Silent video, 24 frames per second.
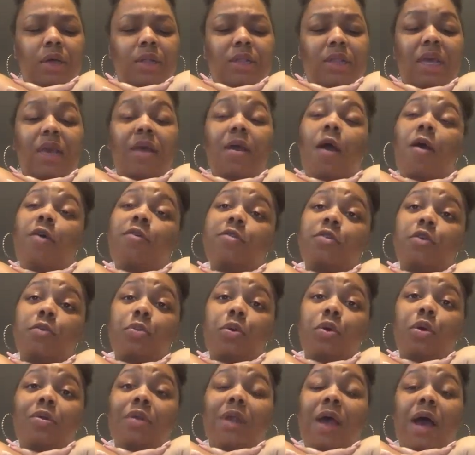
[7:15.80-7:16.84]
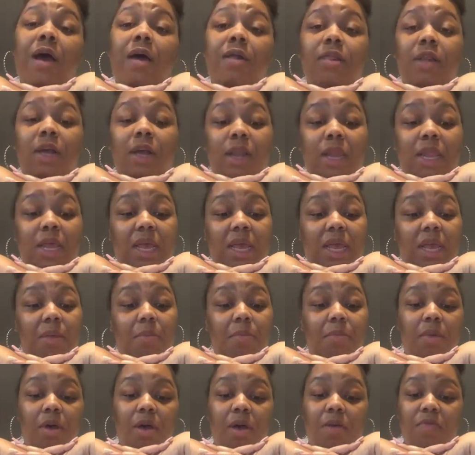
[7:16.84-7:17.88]
they also pulled down the
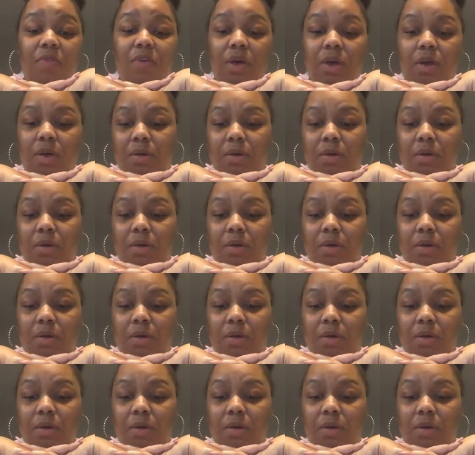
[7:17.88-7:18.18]
claim of